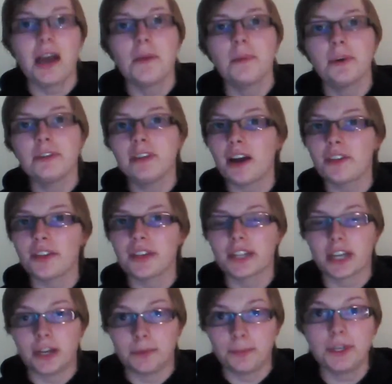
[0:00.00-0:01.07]
but rather the
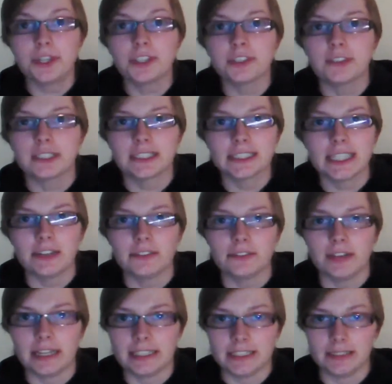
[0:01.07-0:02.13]
computer itself
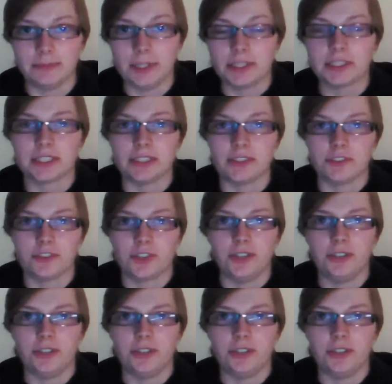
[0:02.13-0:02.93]
has the most control.